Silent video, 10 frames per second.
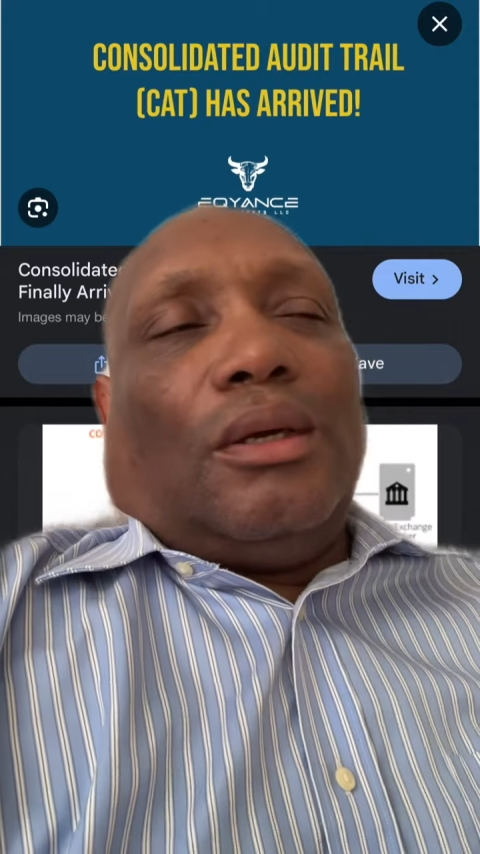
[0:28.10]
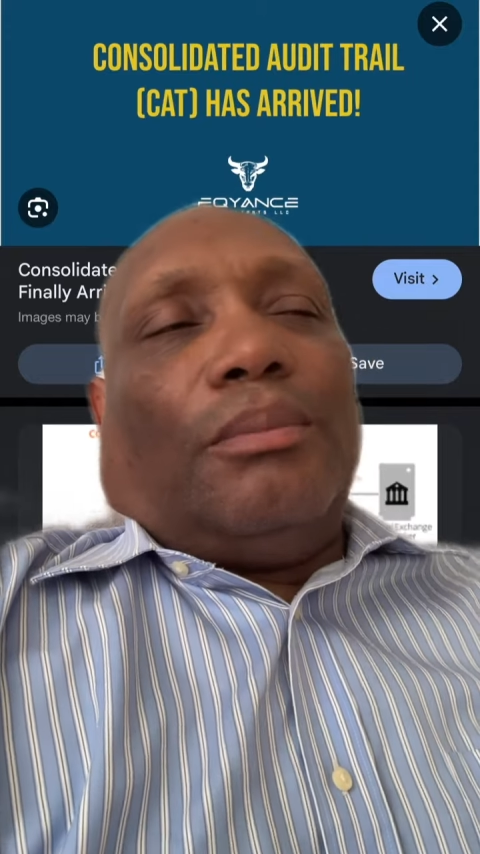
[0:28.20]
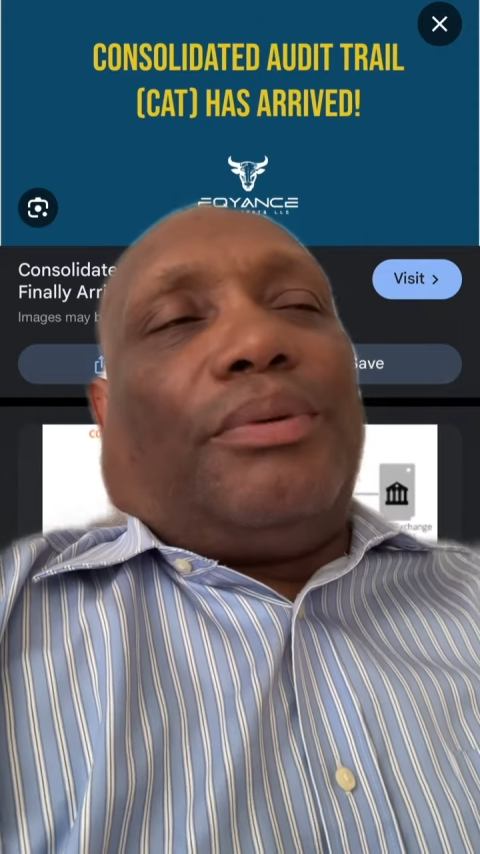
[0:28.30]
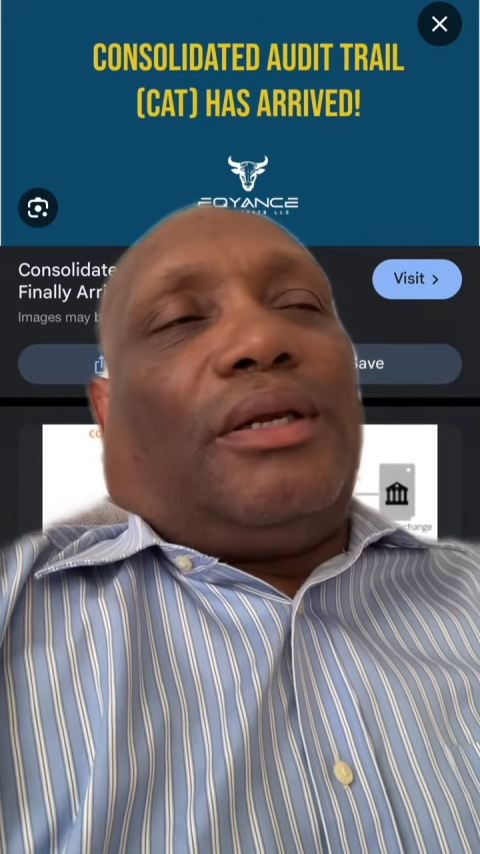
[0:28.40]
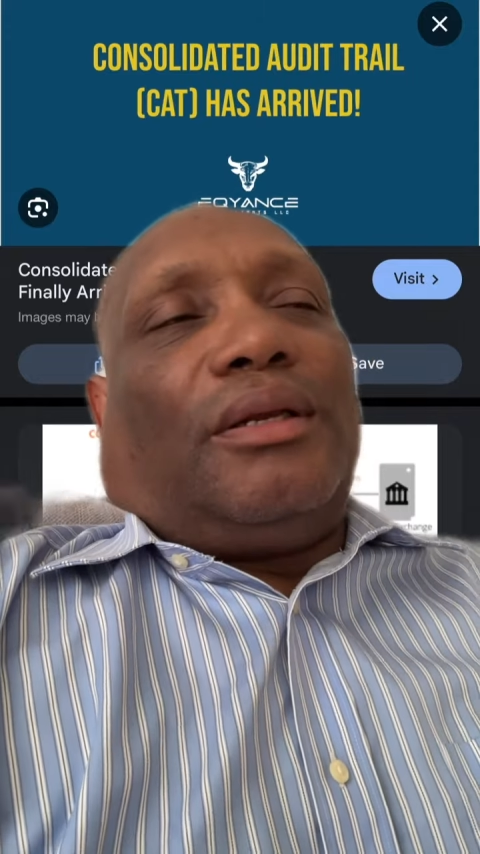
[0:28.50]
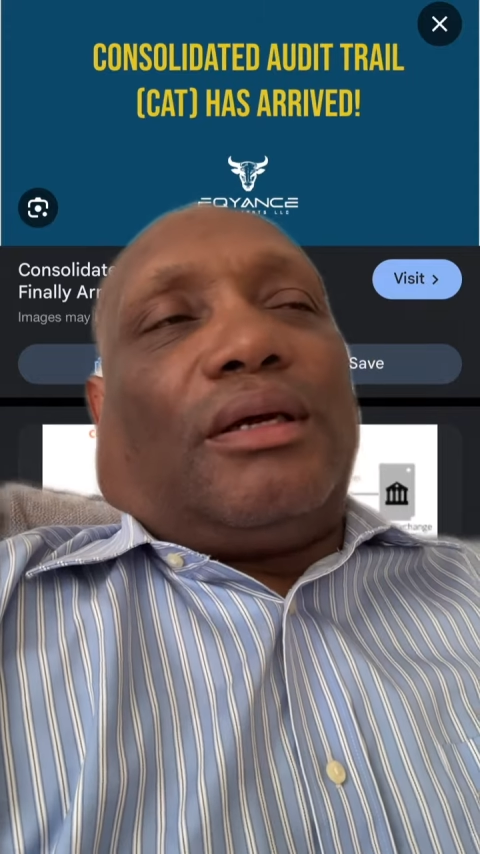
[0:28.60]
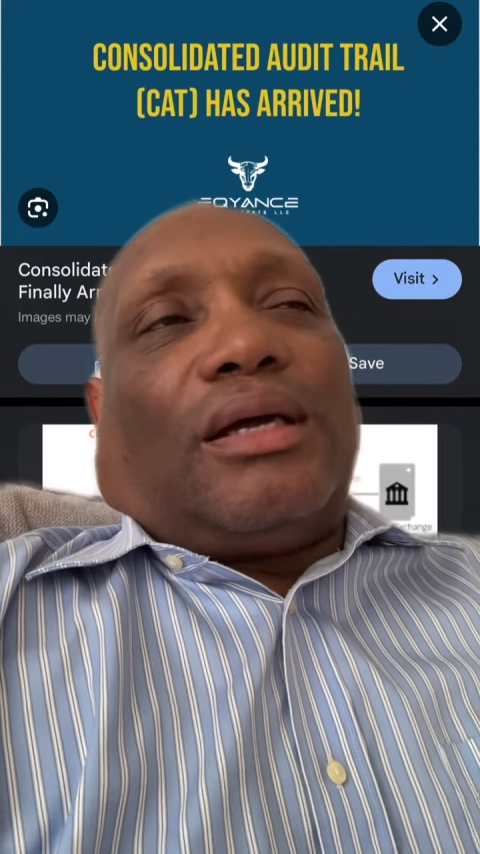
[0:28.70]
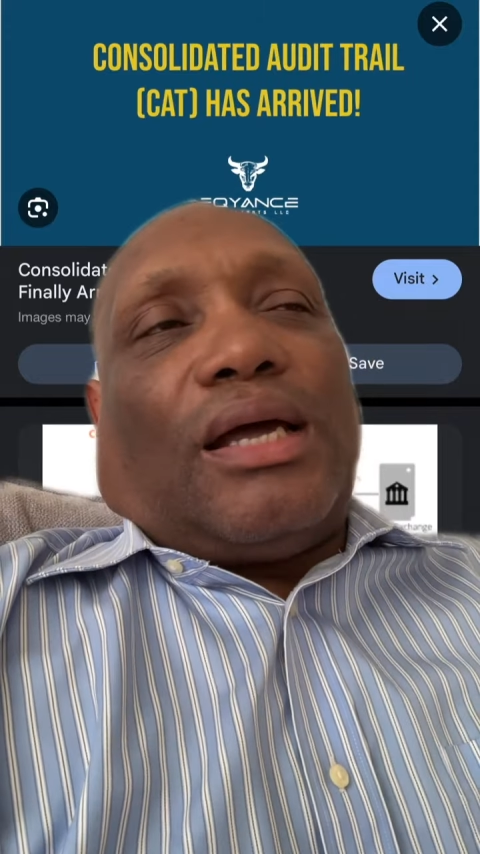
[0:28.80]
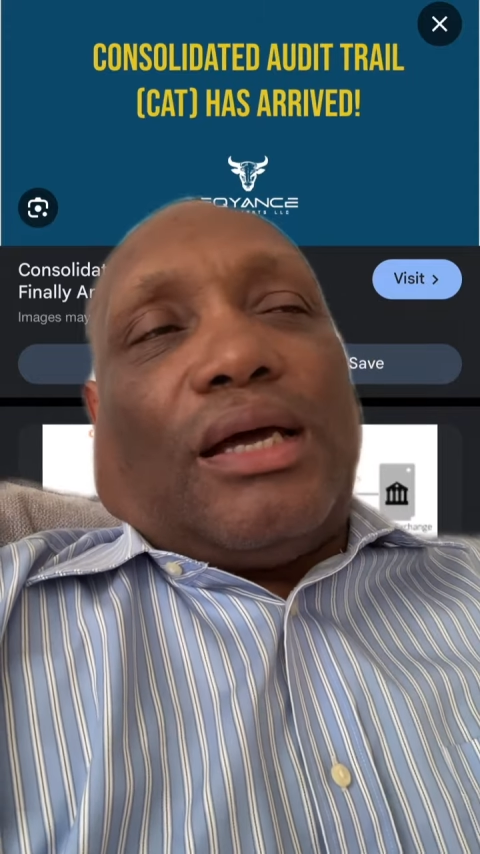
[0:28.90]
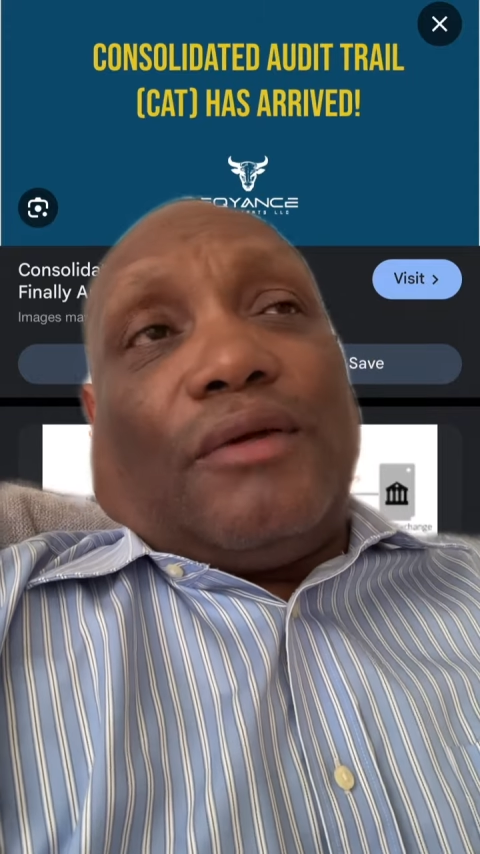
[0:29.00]
but the
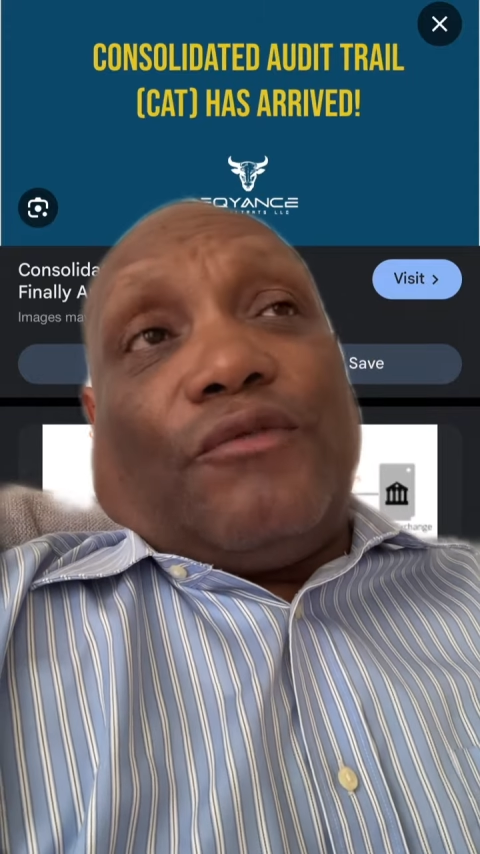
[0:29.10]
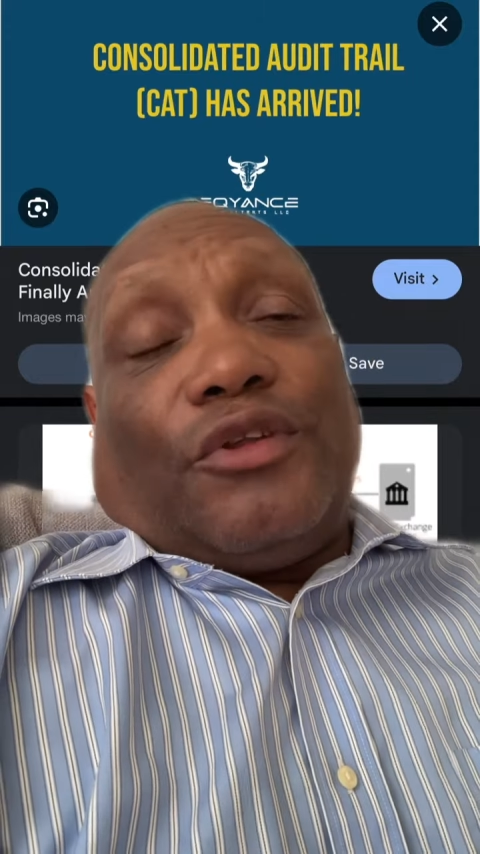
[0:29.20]
kind of